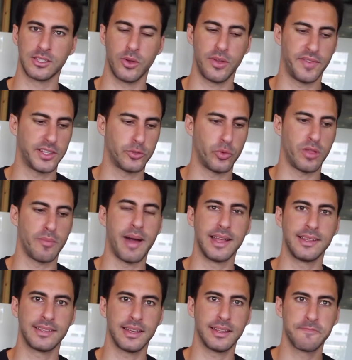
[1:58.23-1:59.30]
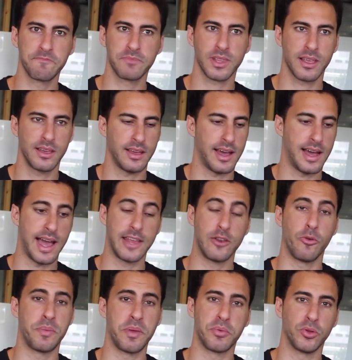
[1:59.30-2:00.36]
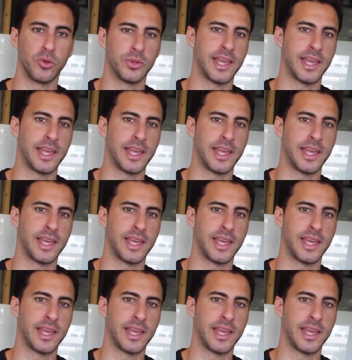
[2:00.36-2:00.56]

So, if it's with mindset, I know people